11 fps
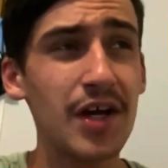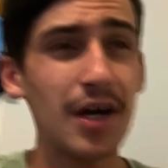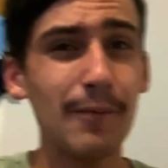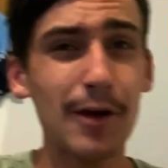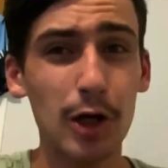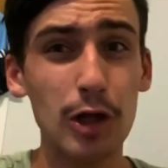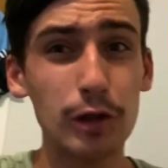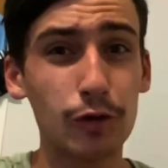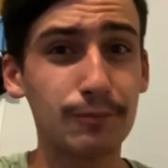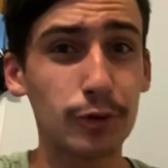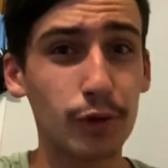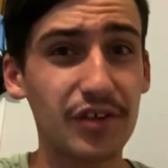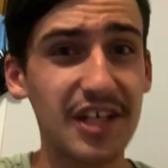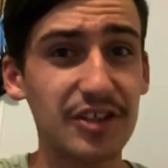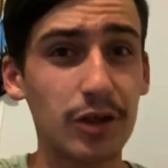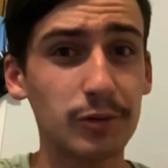I'm going to go Luke Brooks
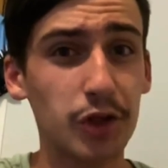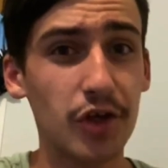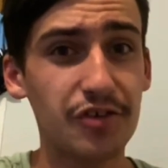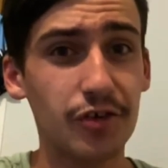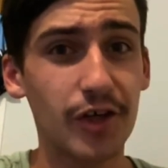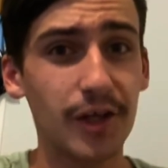anytime try scorer.